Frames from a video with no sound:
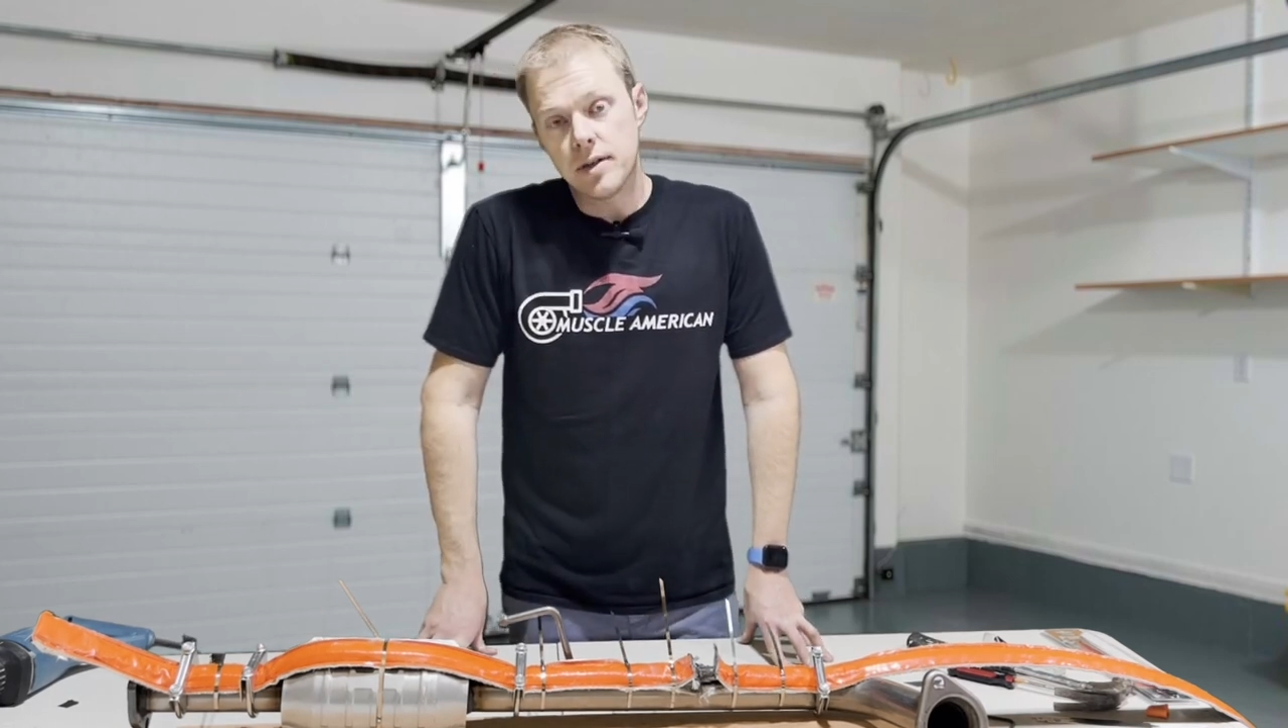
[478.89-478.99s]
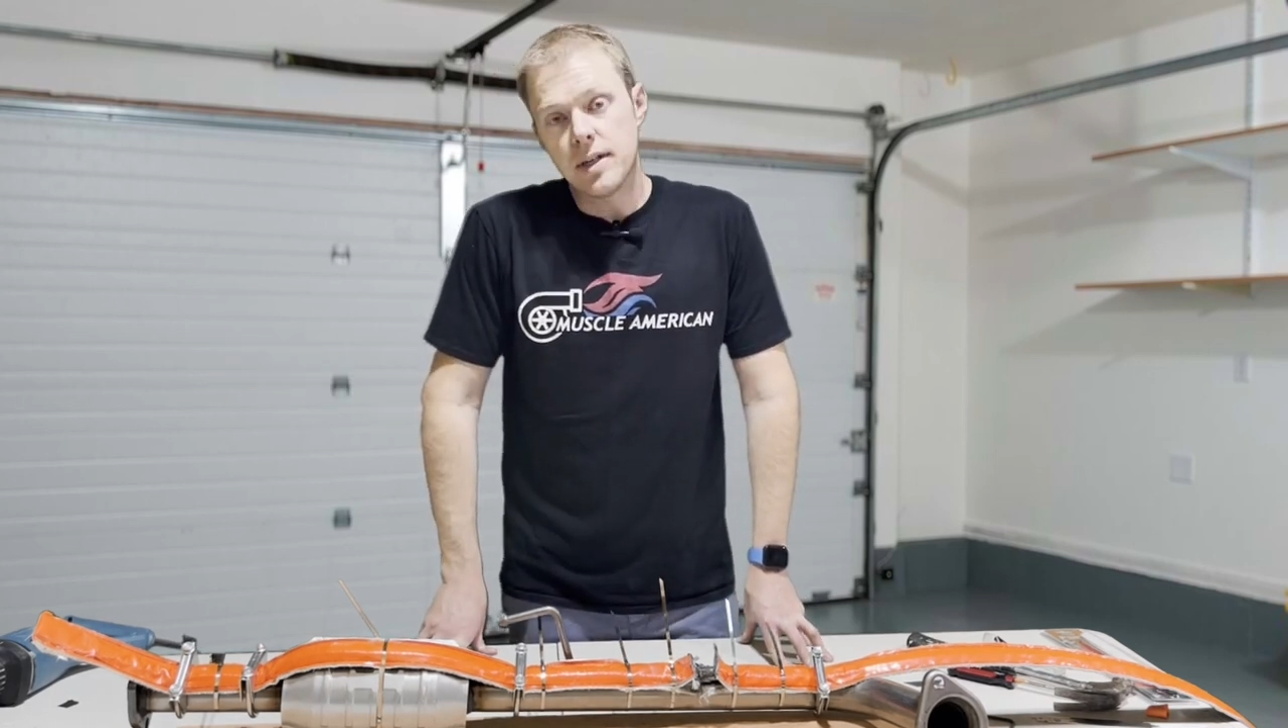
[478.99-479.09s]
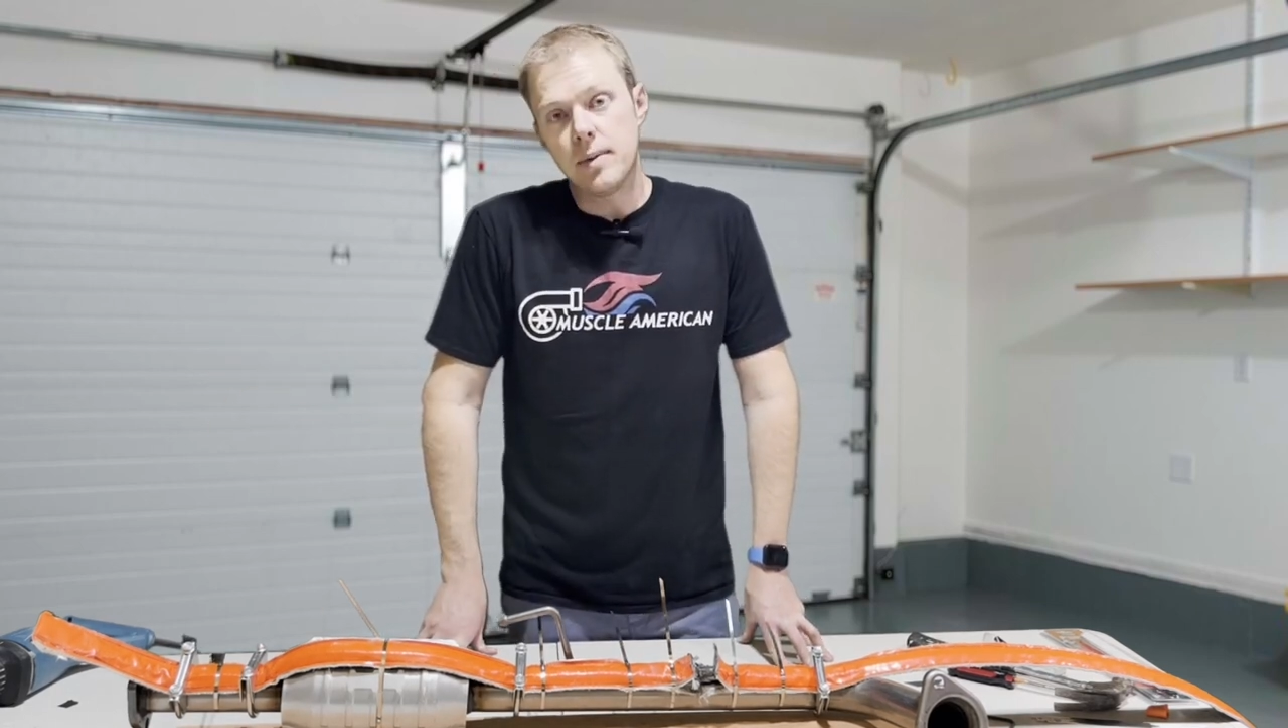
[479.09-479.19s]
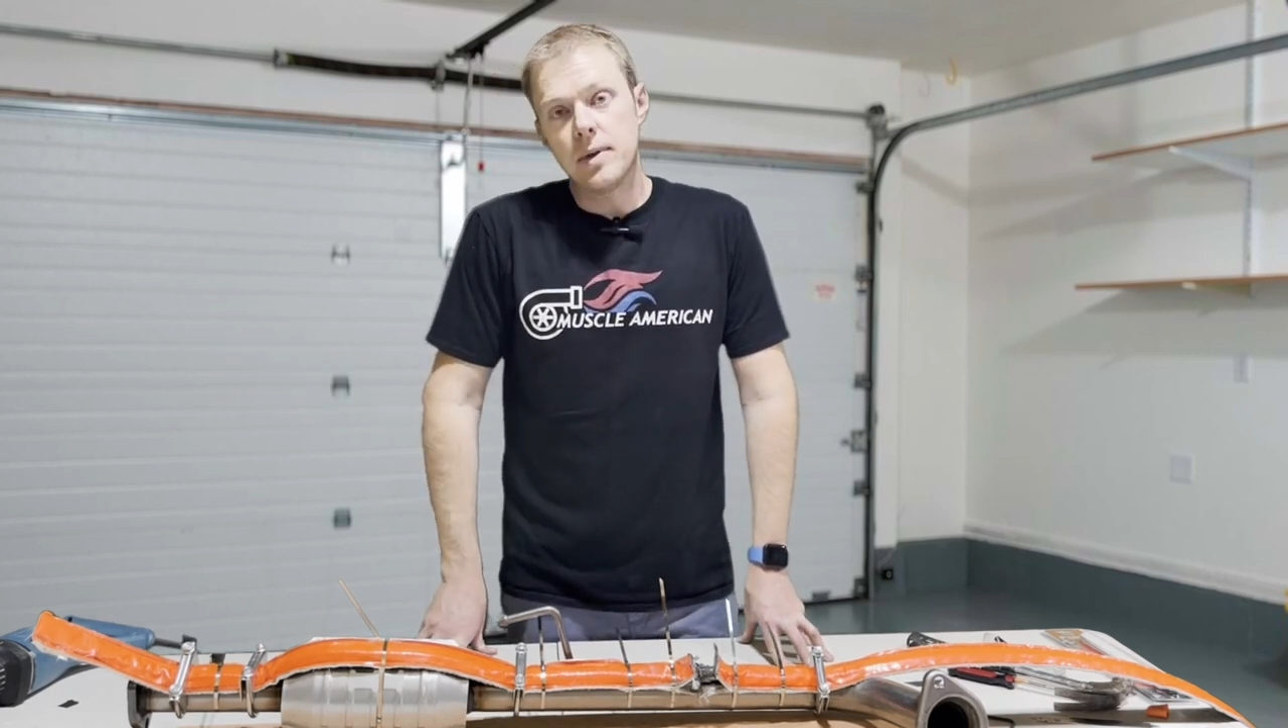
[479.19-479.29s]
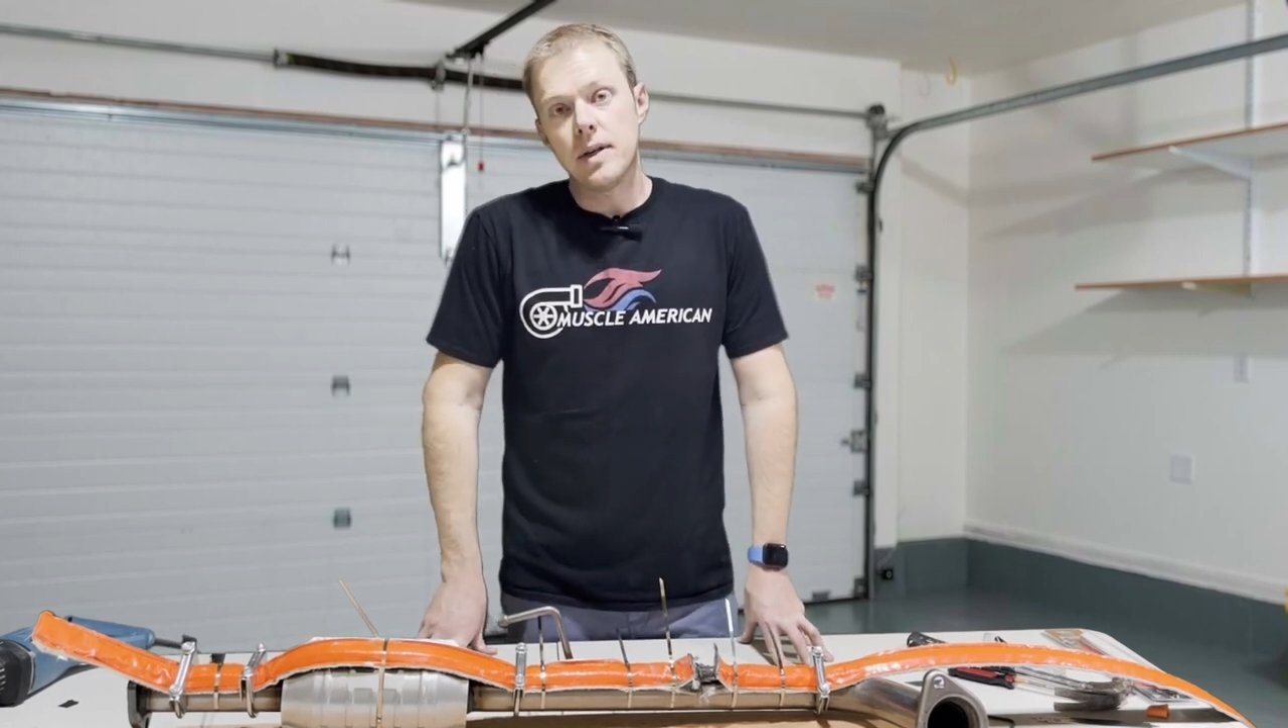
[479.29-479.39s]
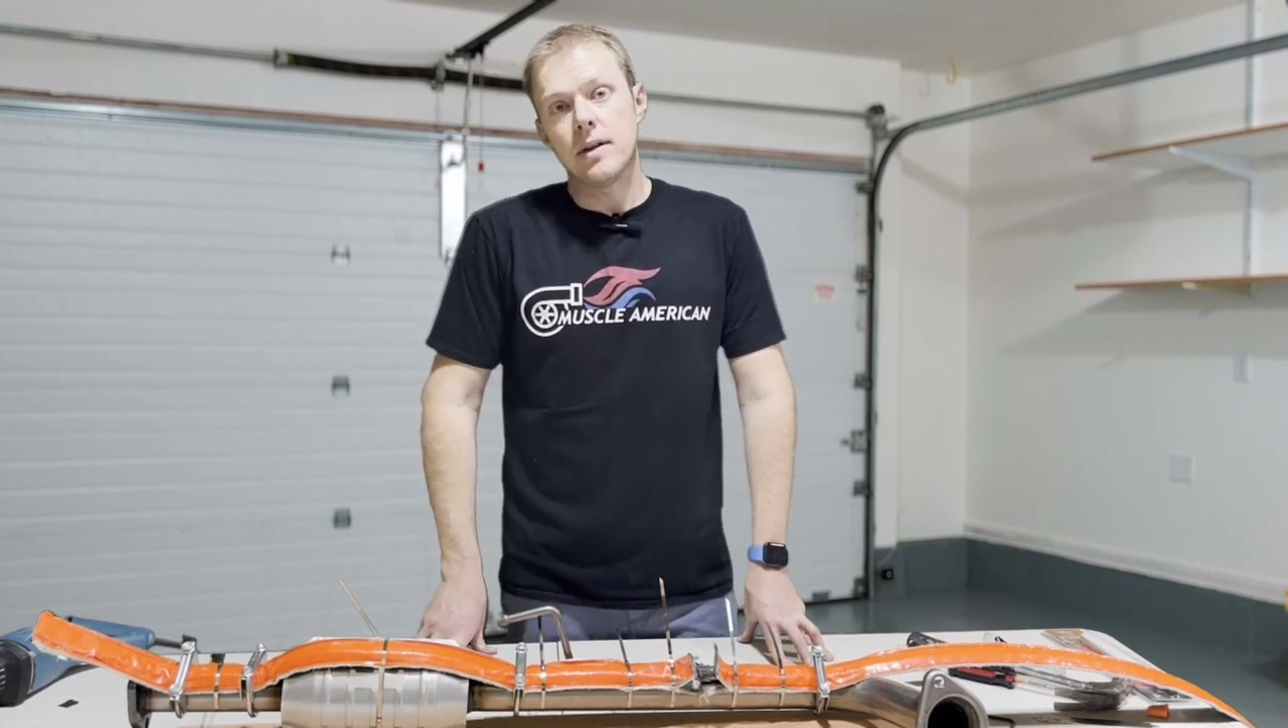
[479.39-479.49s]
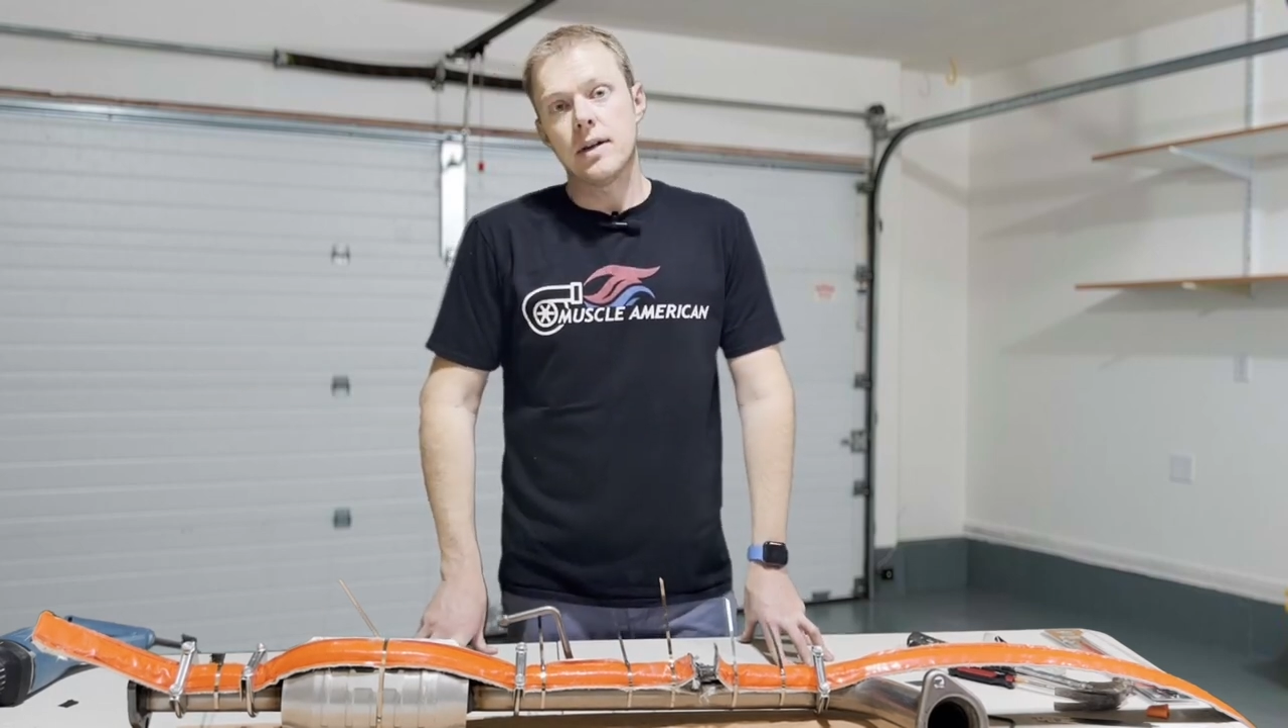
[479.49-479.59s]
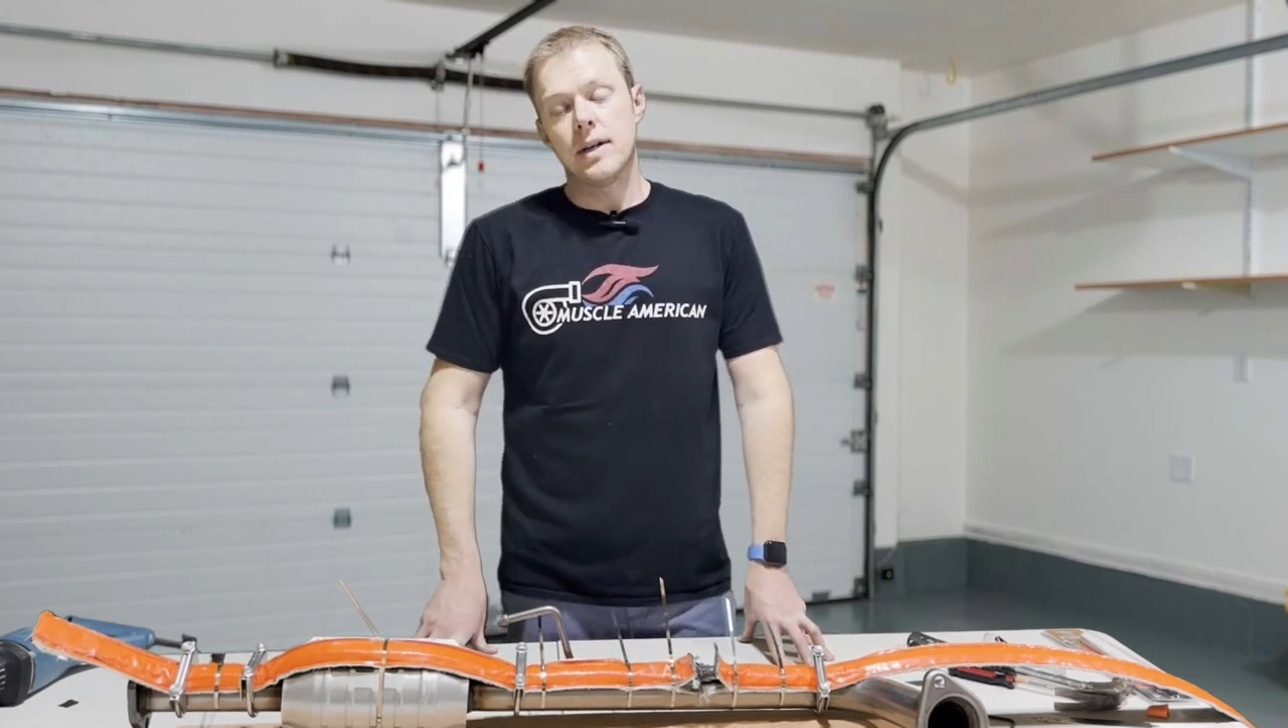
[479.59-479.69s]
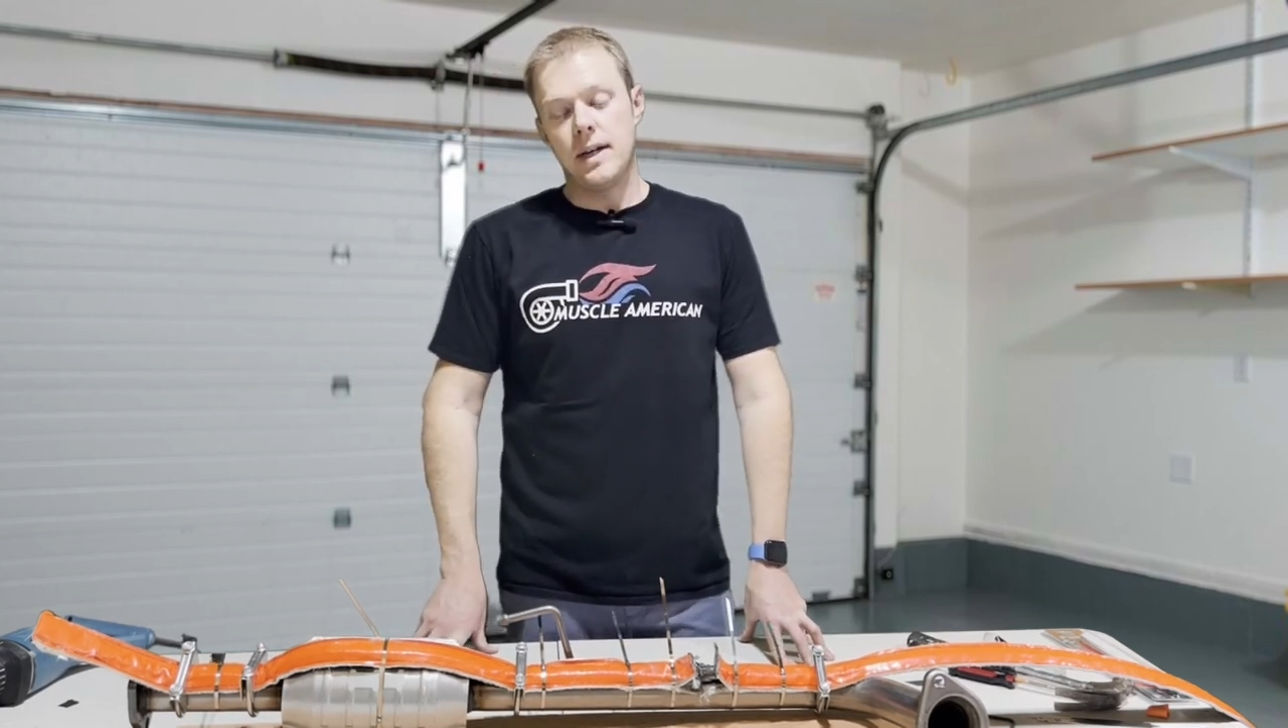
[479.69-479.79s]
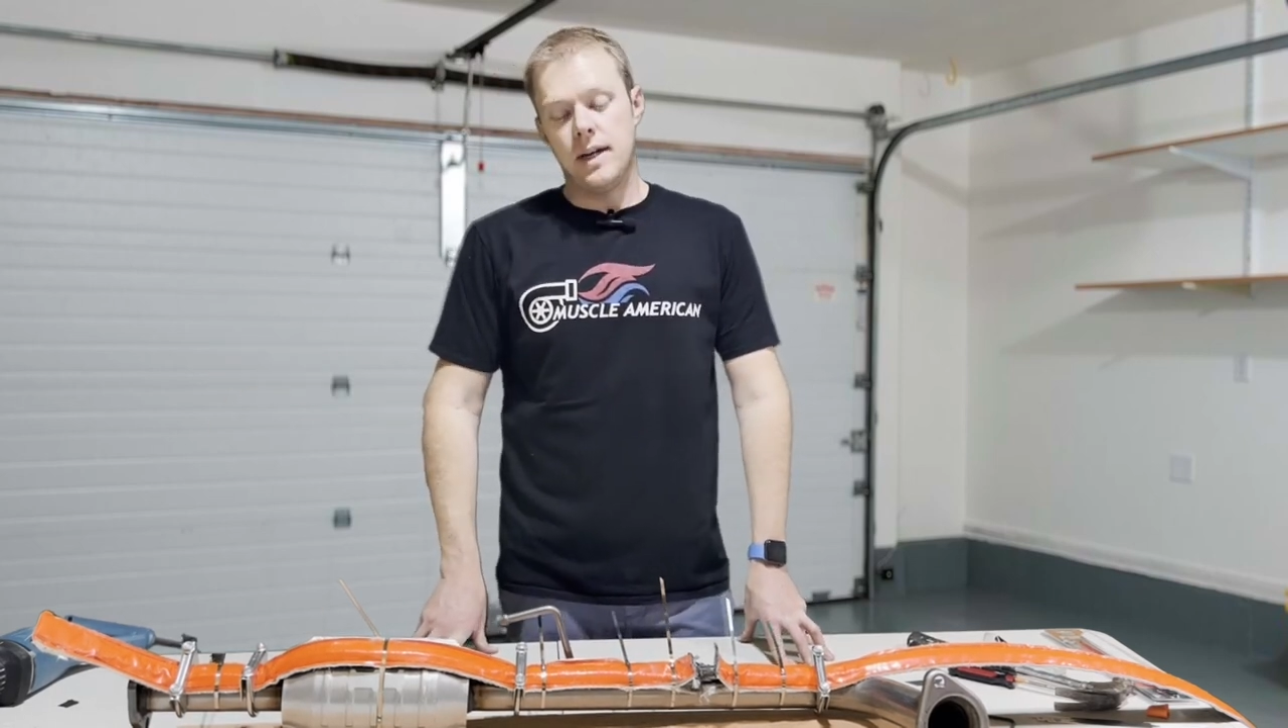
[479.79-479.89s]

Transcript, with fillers: attempt it, they're gonna